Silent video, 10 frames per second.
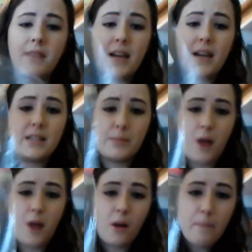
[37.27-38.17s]
A
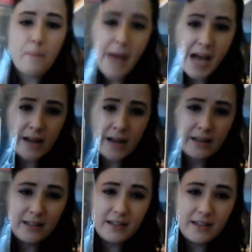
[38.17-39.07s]
Ziploc bag.
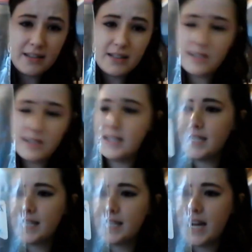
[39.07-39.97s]
This
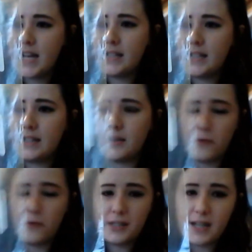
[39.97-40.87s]
size, the
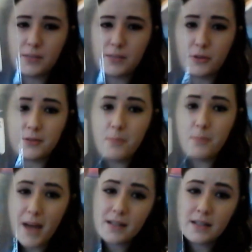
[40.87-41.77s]
quart size, works
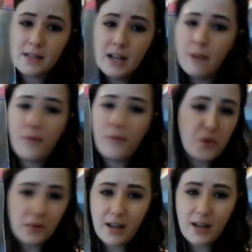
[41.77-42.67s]
best. If you
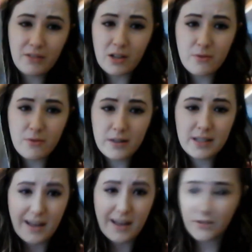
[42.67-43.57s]
only have little ones,
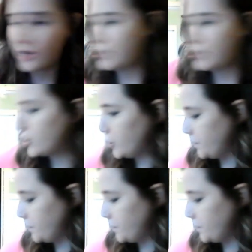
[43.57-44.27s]
that's fine too.